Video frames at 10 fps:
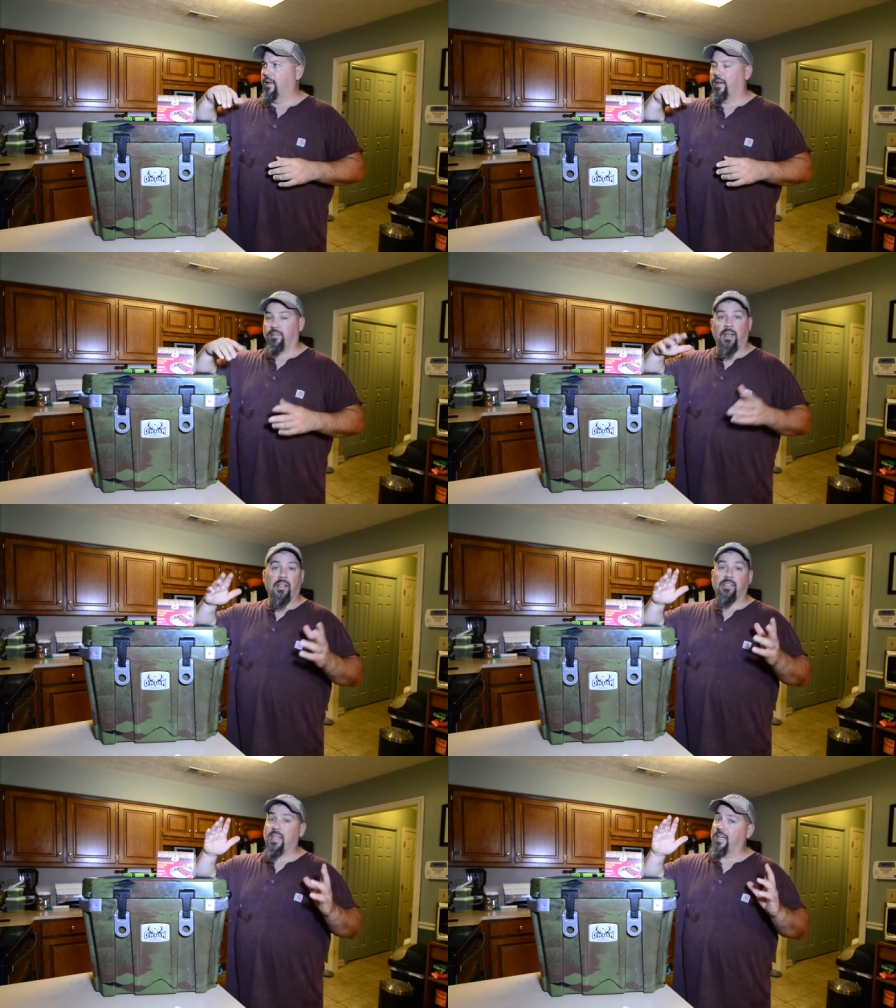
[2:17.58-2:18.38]
I,
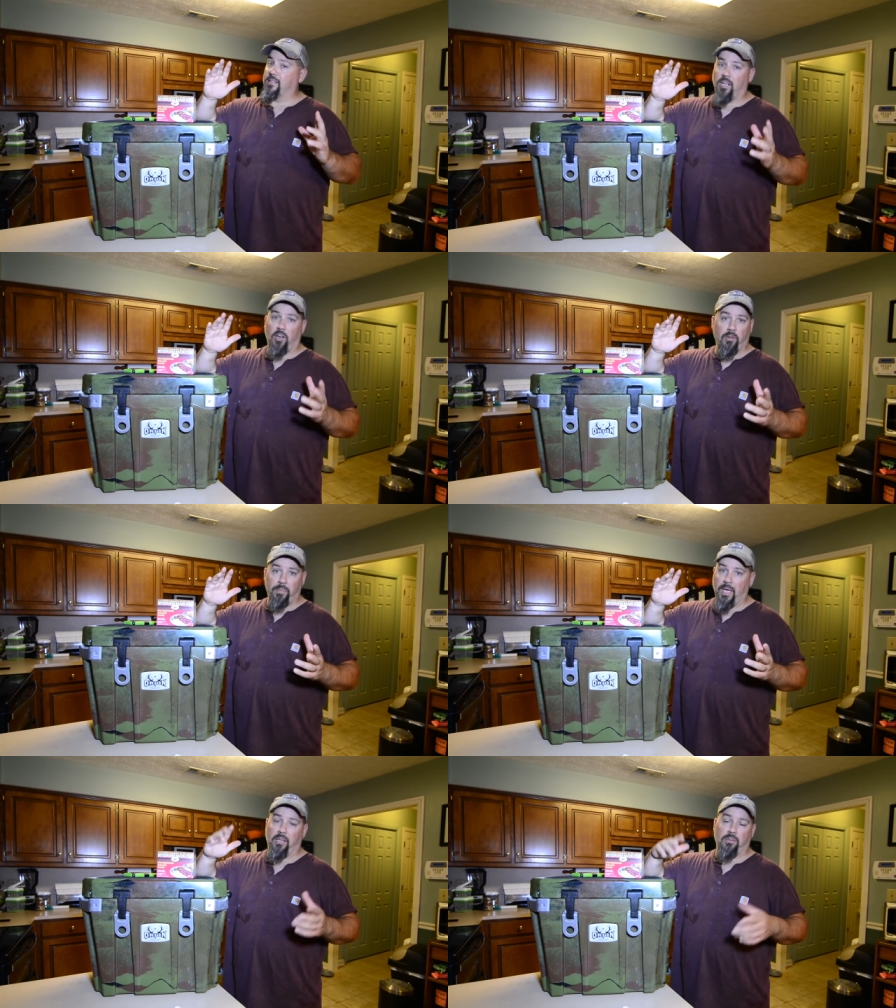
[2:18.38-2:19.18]
I think it's
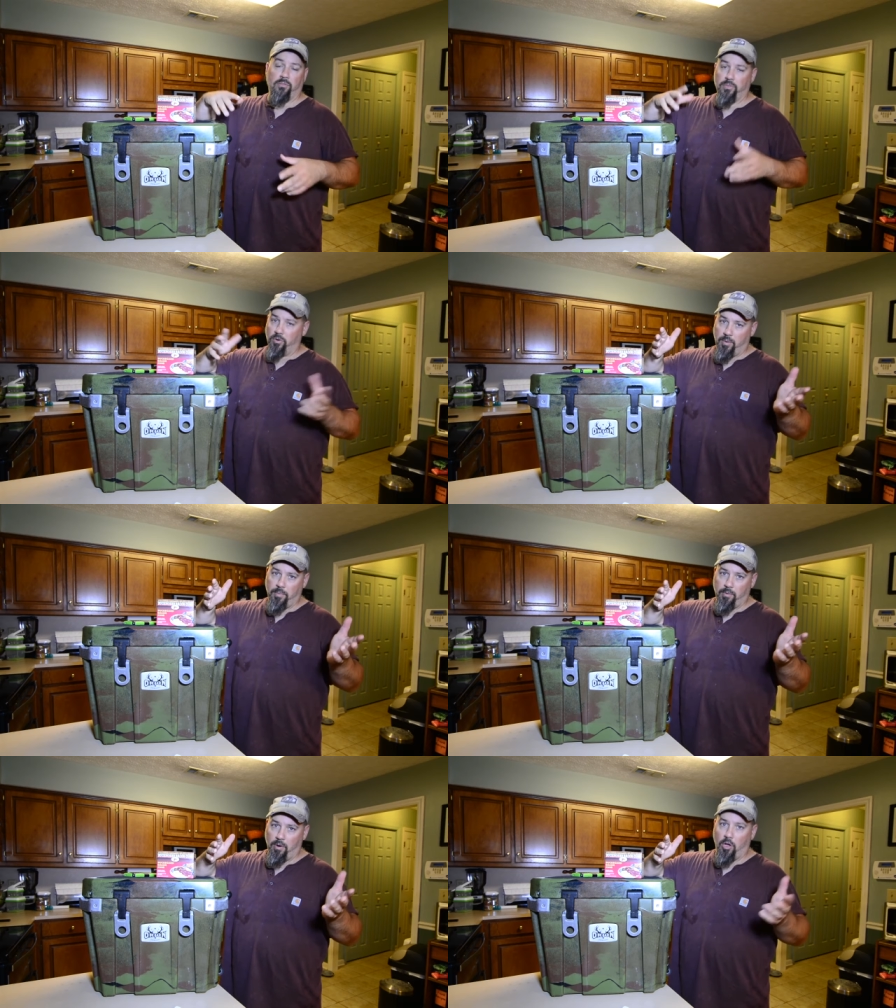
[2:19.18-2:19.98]
called a pellicle, don't
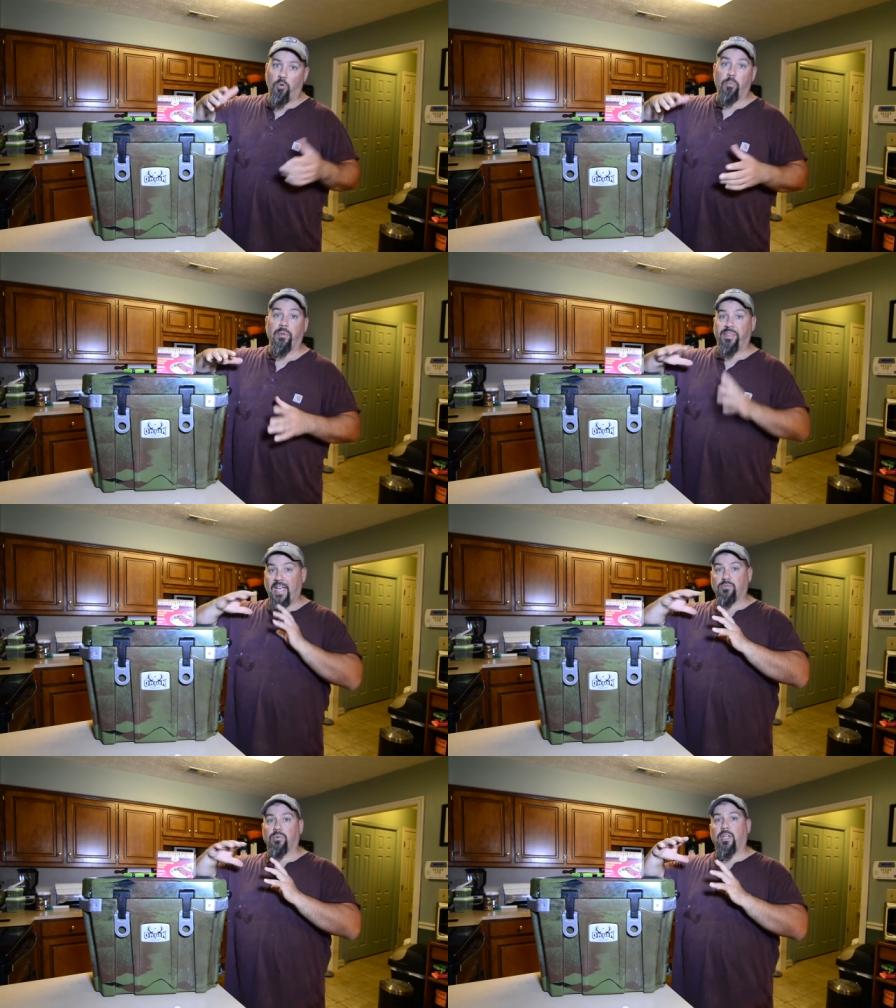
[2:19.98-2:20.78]
get me wrong, but
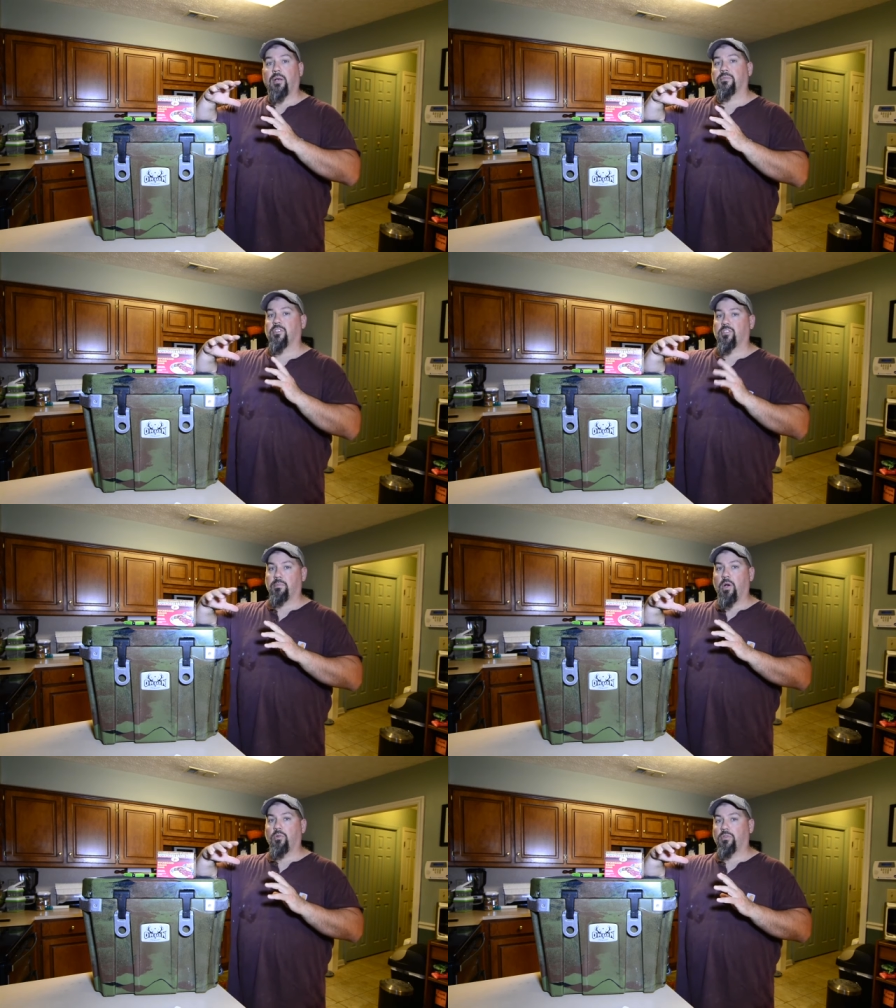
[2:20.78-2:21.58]
that's what helps the
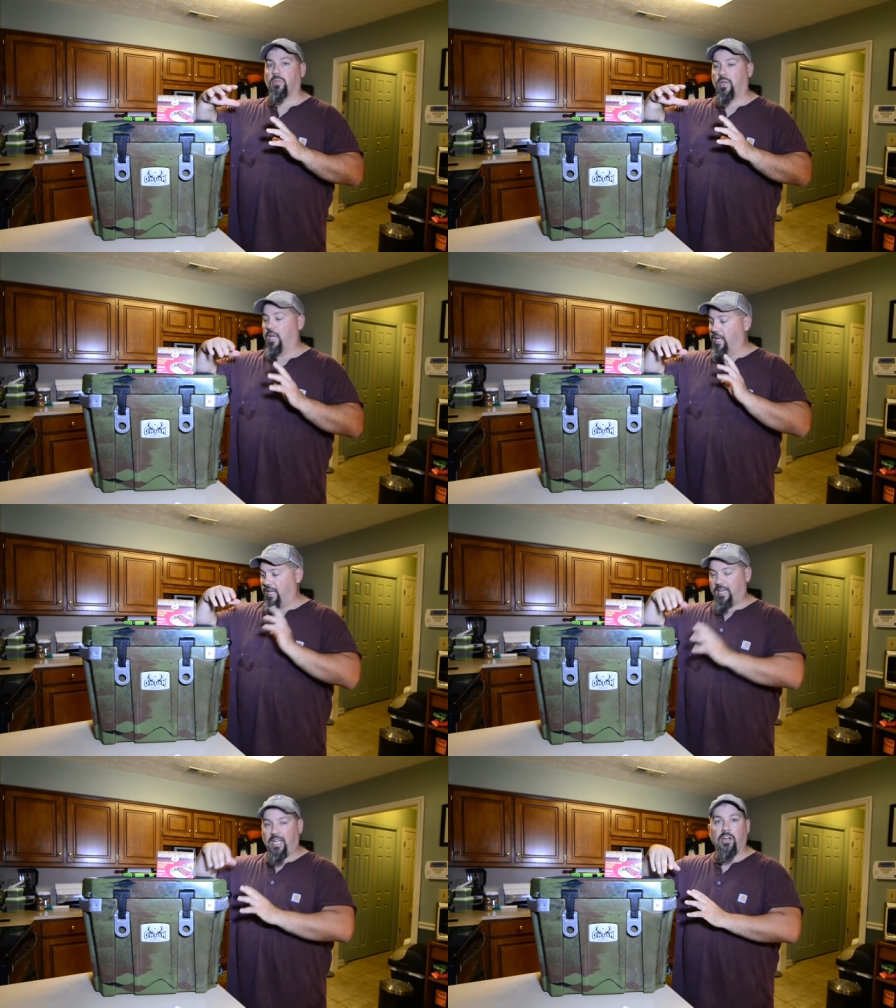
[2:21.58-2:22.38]
smoke to
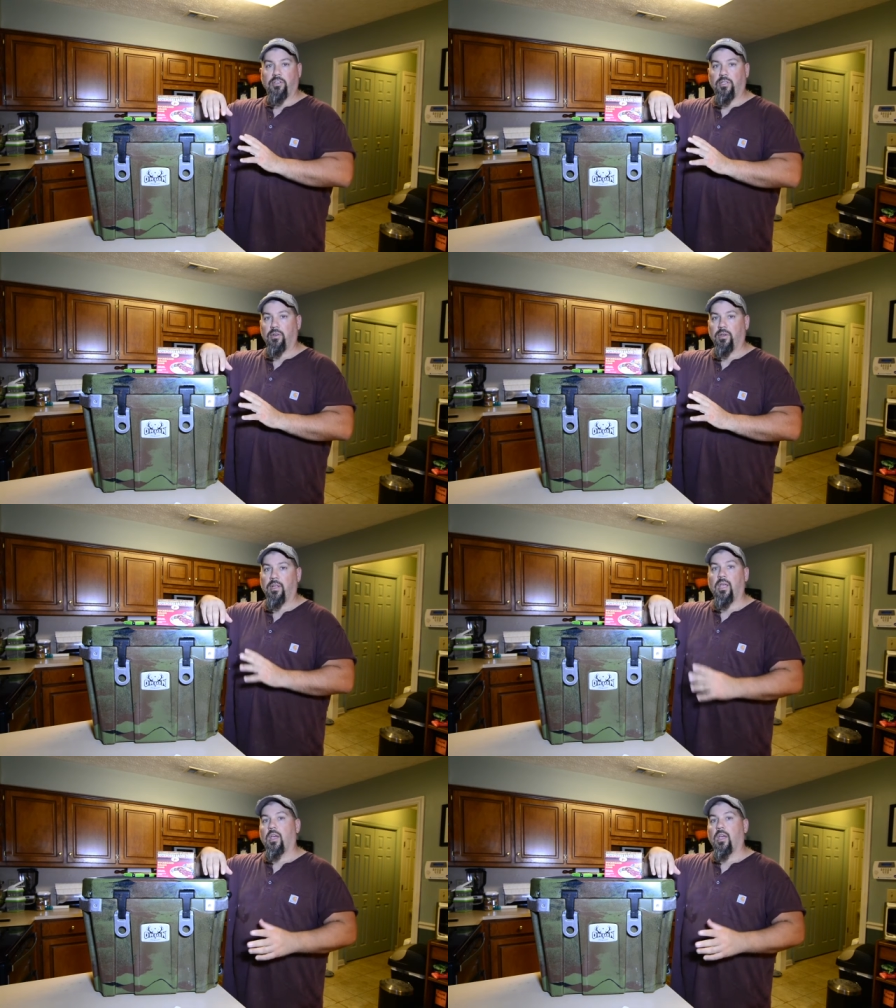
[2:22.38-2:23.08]
adhere to it.